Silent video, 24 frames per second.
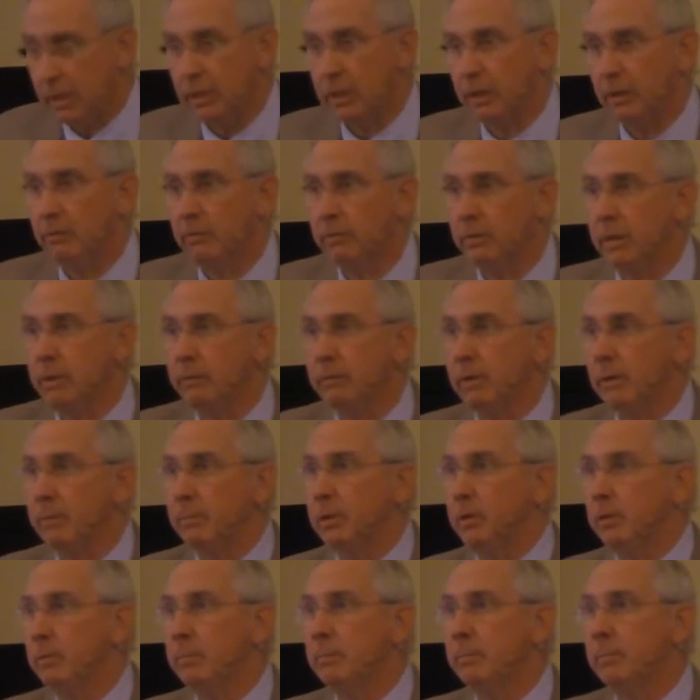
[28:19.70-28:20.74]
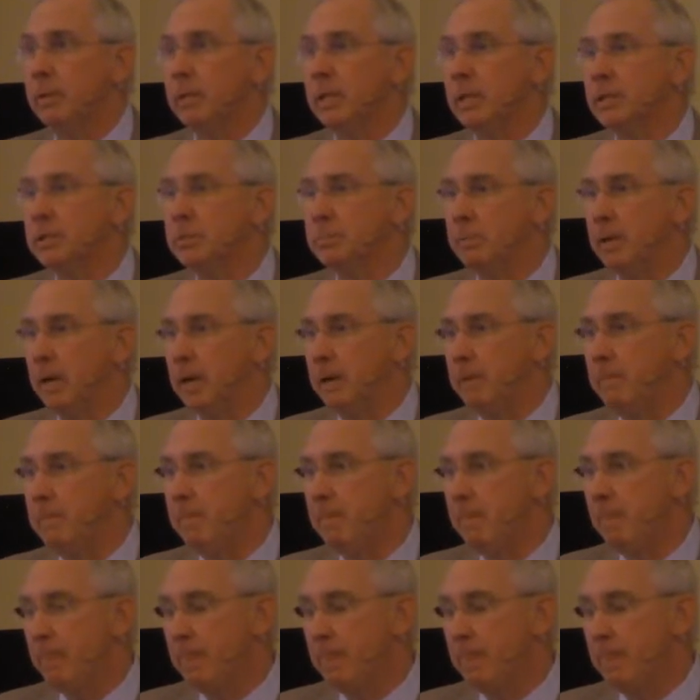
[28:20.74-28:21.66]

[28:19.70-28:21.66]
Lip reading: and he'll flee from you. Let's pray.